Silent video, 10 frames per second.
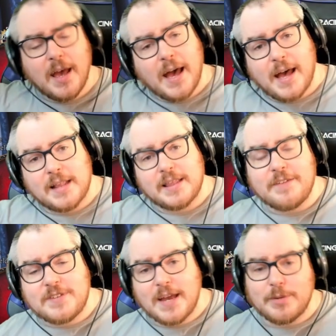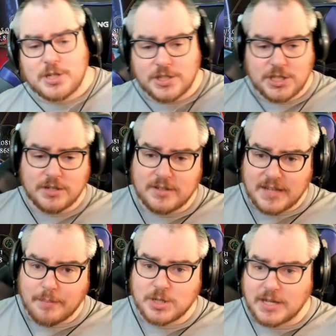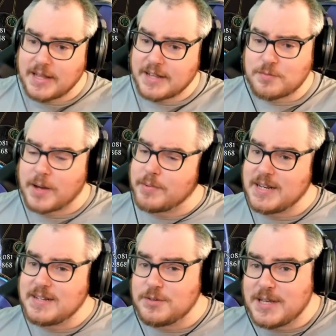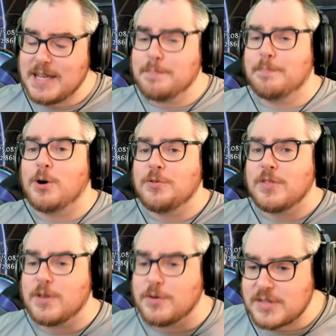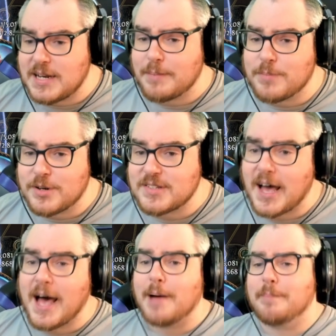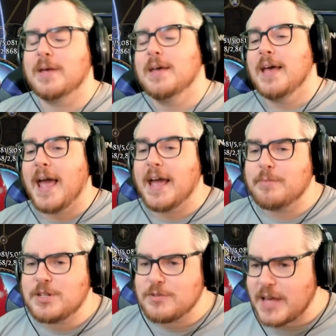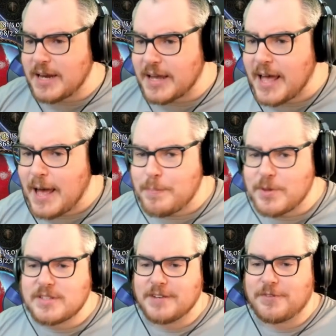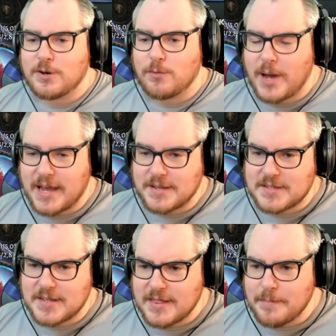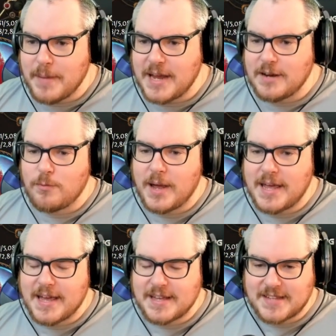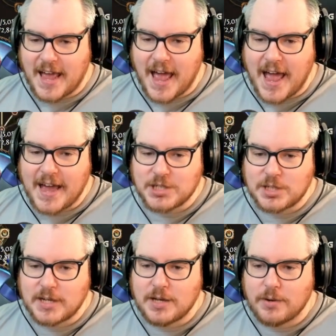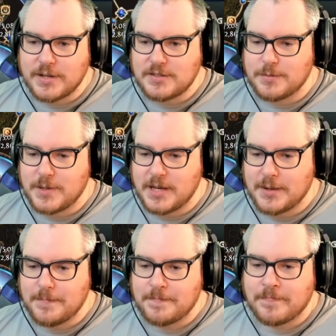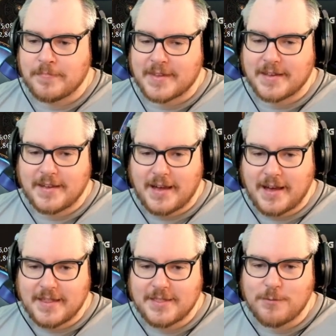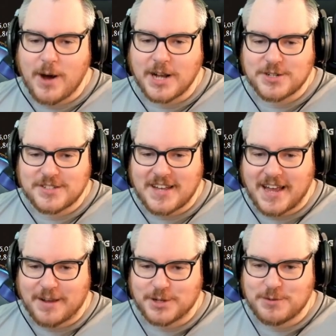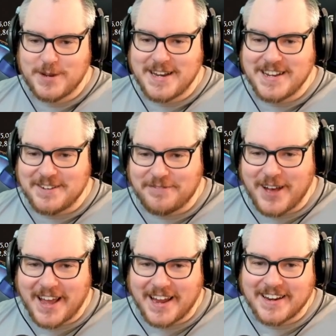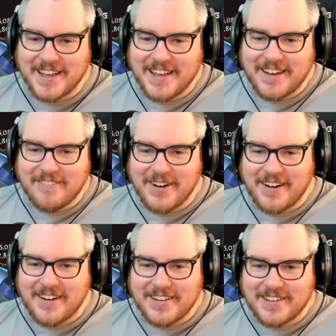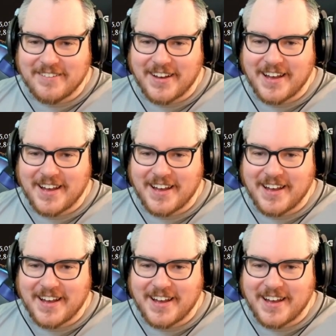life damage and shield damage, and that's why we need to keep both of those numbers up. And we do that a couple different ways. The main way is actually going to be the Watcher's Eye, which we need to find. Where are you?